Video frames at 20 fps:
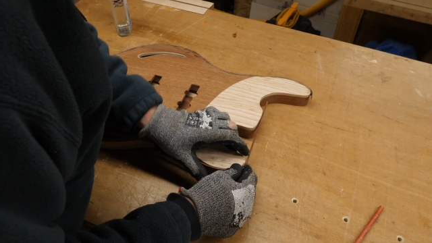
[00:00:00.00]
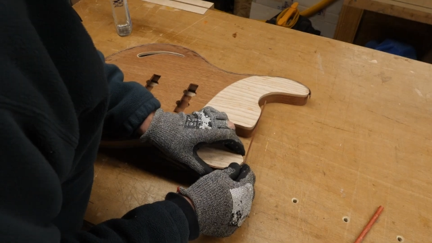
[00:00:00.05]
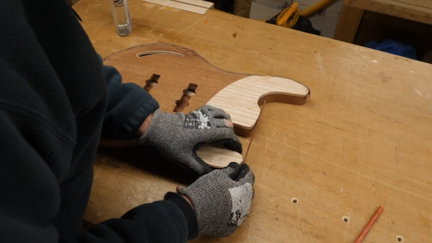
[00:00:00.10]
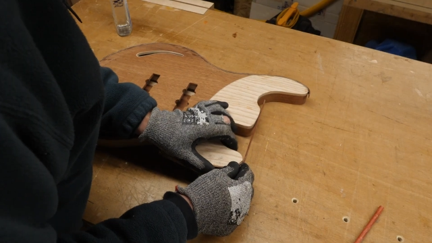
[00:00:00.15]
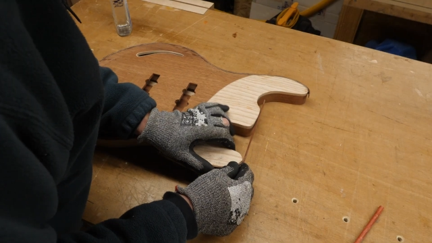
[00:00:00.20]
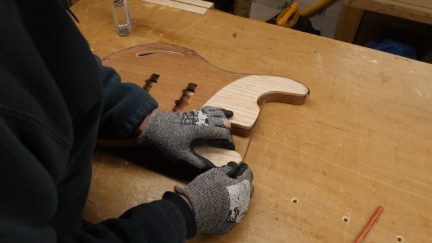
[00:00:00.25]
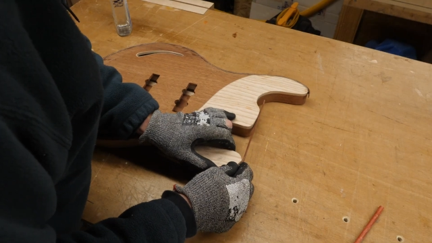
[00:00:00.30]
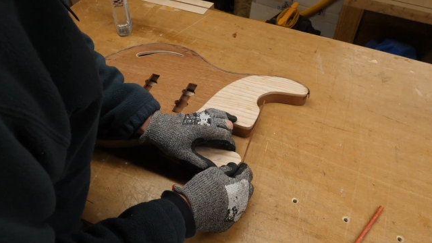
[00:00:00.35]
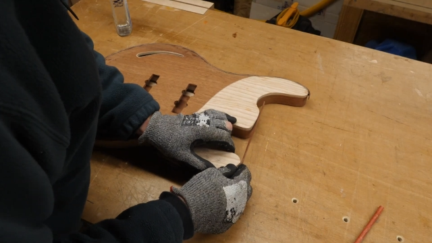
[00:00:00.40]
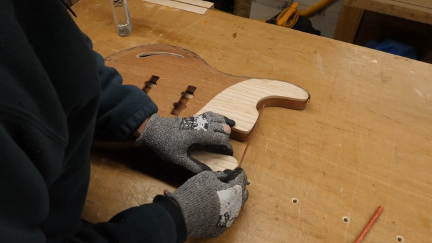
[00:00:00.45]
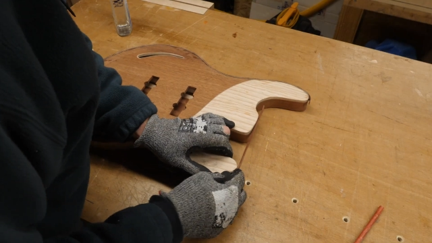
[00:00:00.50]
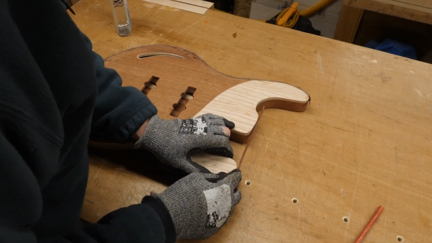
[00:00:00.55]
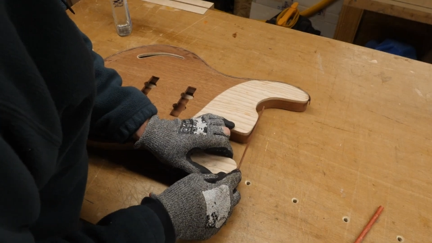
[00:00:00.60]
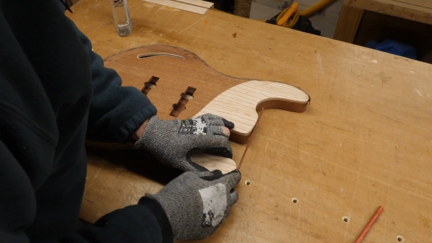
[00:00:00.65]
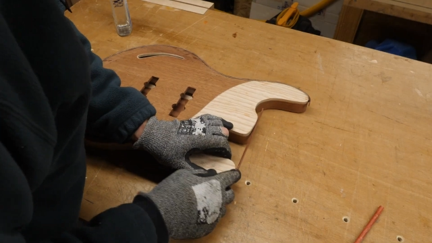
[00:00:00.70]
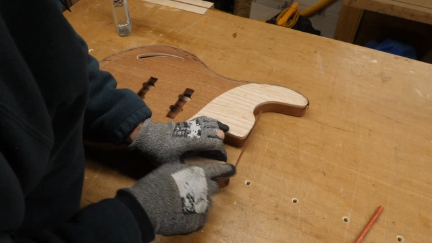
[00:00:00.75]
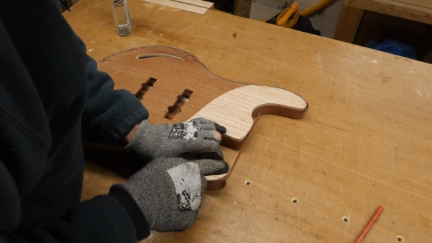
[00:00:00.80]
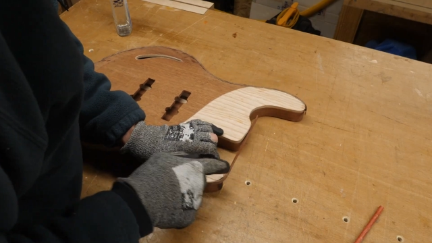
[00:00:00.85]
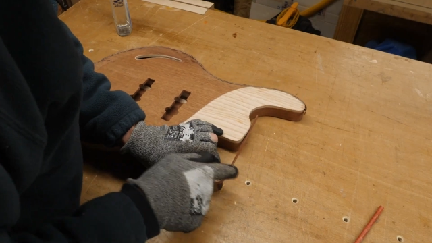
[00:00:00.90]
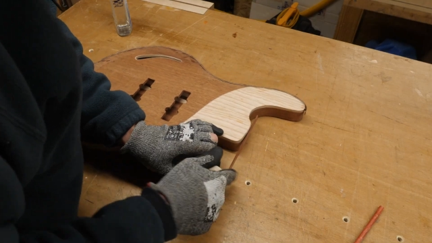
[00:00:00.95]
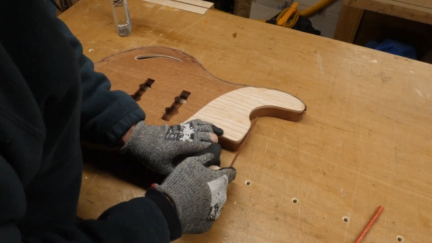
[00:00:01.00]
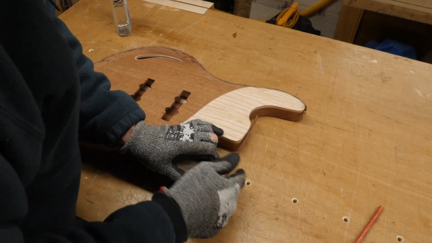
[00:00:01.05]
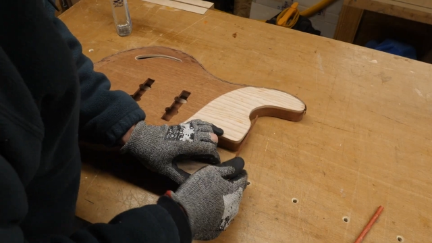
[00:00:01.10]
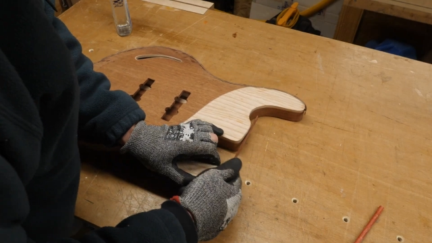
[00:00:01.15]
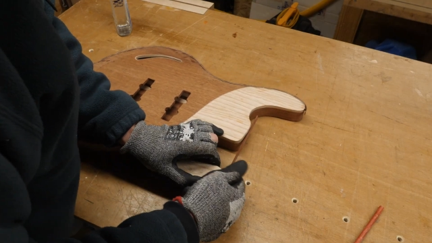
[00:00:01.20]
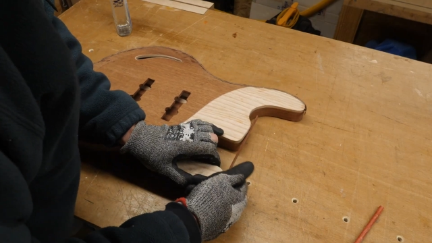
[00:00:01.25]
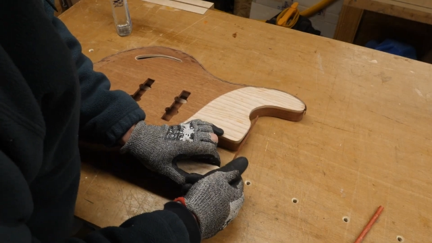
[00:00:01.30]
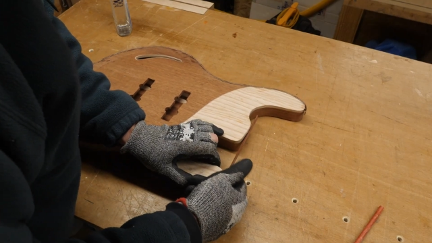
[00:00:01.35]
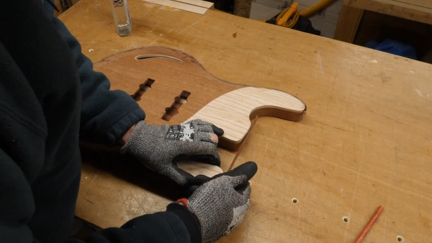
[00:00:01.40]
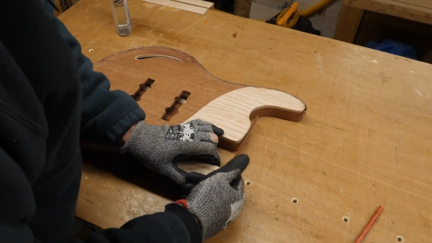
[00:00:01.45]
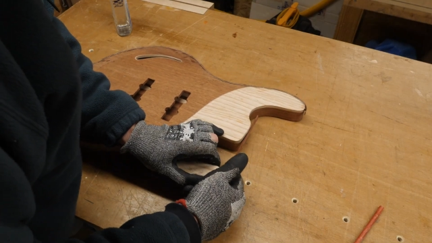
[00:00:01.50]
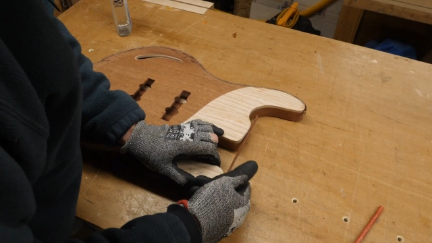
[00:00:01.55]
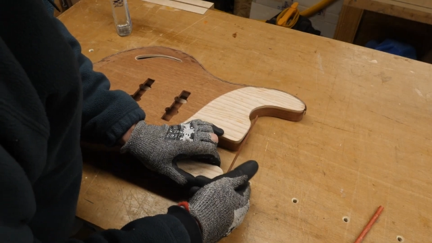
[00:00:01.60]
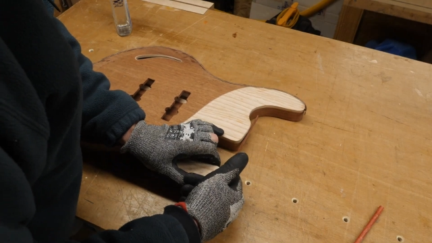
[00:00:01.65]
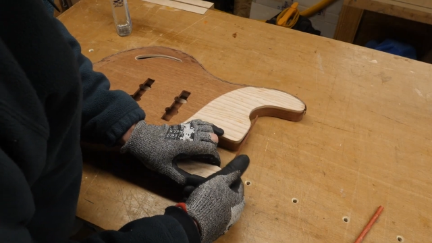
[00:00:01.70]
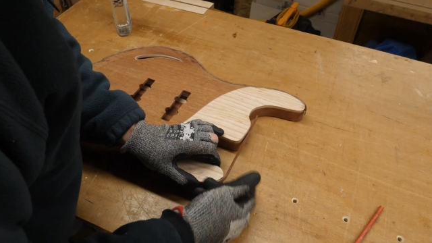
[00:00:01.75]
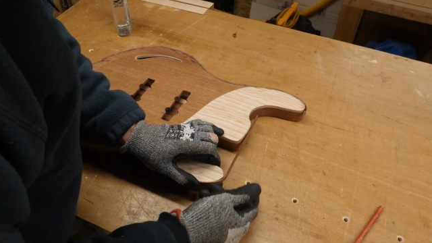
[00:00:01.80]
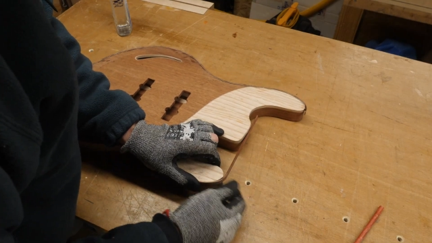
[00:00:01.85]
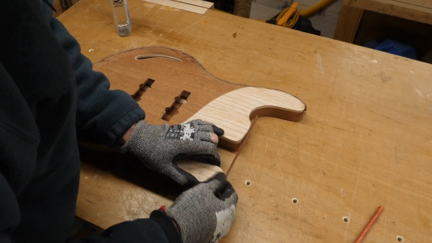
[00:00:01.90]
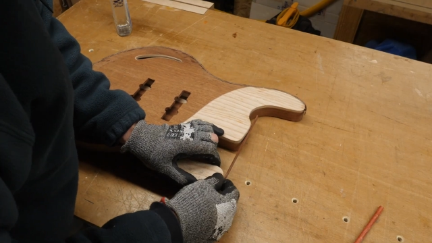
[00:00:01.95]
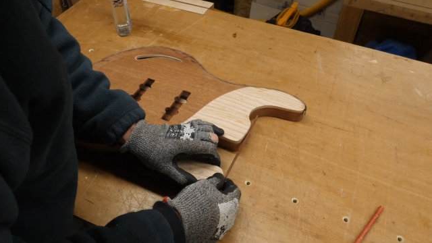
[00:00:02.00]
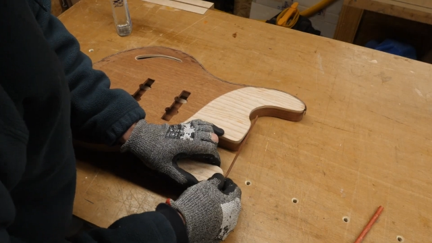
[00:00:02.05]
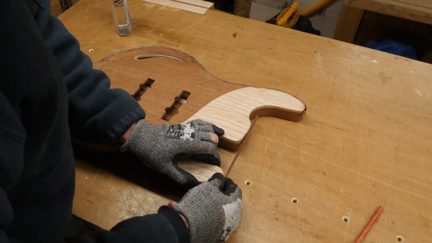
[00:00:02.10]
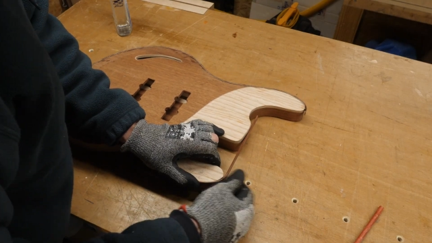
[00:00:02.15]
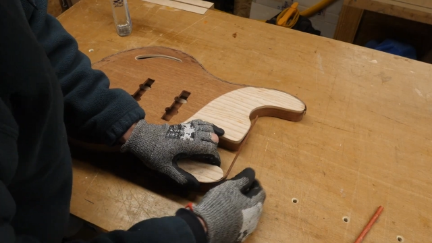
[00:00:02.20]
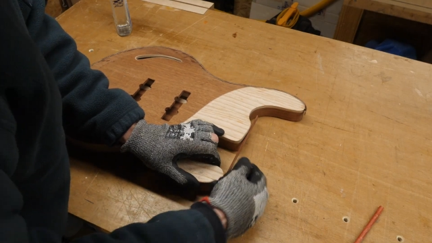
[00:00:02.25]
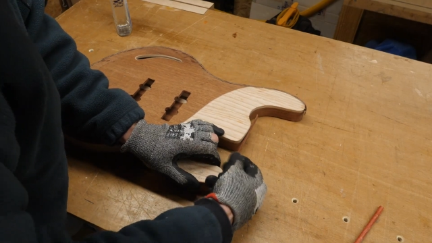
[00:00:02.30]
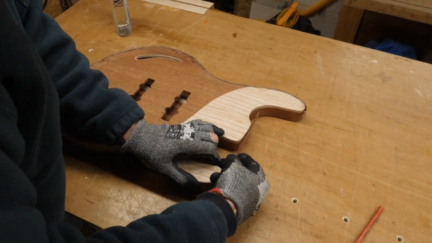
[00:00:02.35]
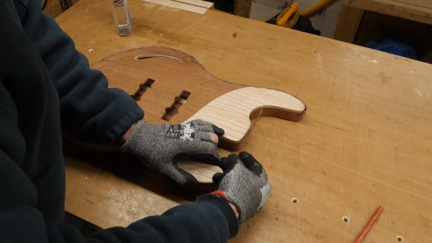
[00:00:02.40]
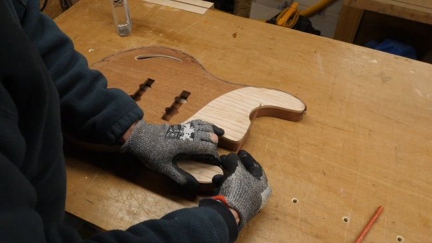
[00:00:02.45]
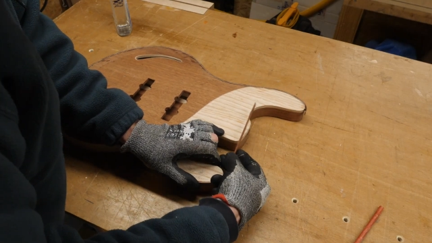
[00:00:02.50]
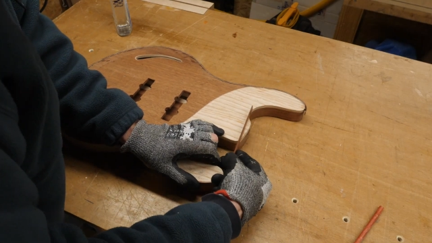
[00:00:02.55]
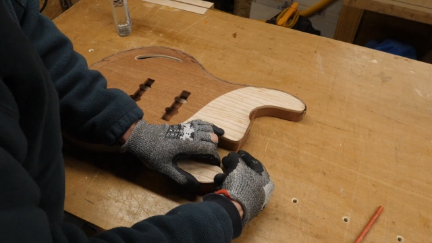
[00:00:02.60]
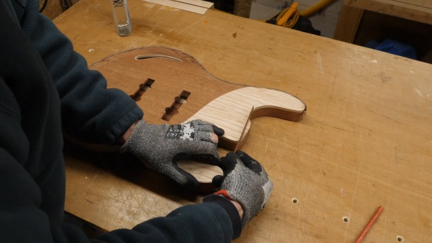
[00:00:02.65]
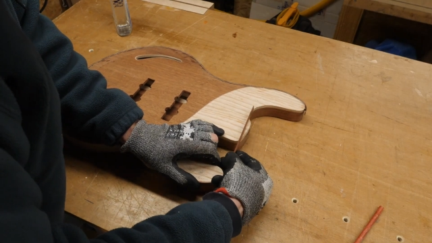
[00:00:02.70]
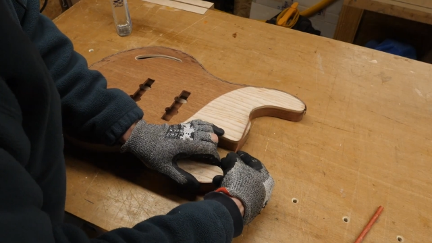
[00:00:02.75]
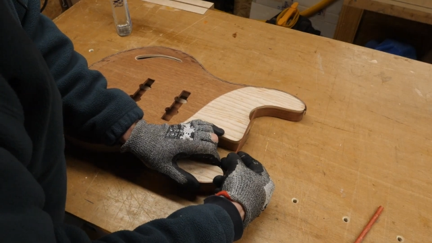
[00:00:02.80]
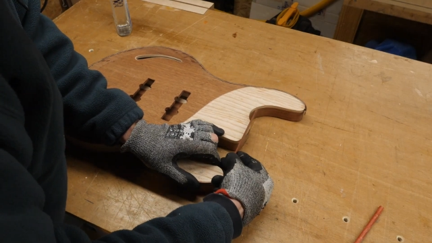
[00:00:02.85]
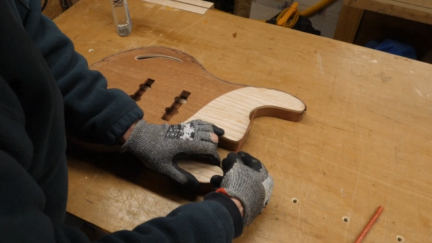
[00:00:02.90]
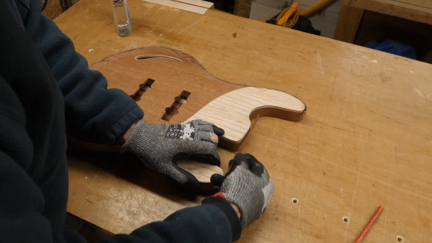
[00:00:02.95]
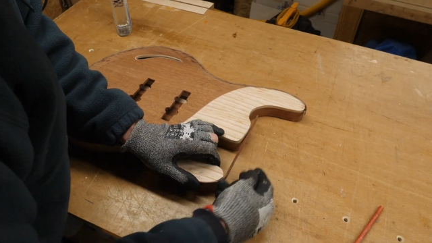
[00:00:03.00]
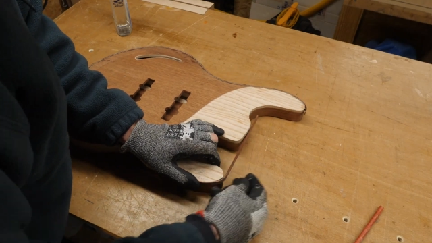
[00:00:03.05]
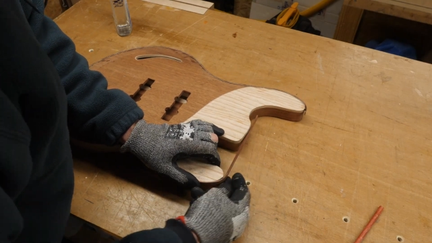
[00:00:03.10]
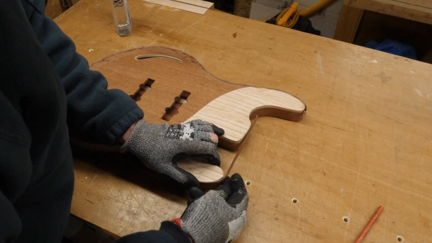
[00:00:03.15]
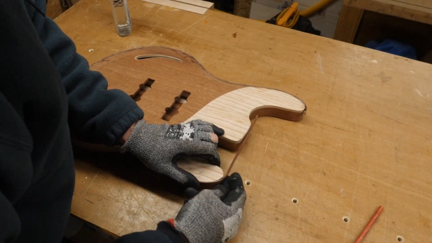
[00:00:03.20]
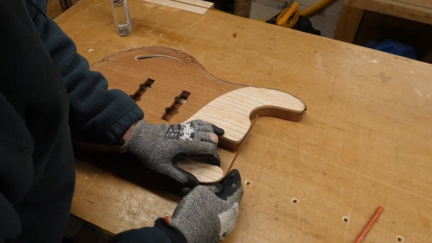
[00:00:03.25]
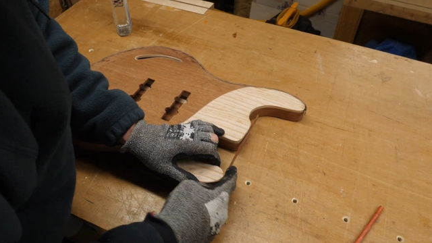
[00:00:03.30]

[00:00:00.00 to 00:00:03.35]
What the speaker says: [unreadable: no face in view]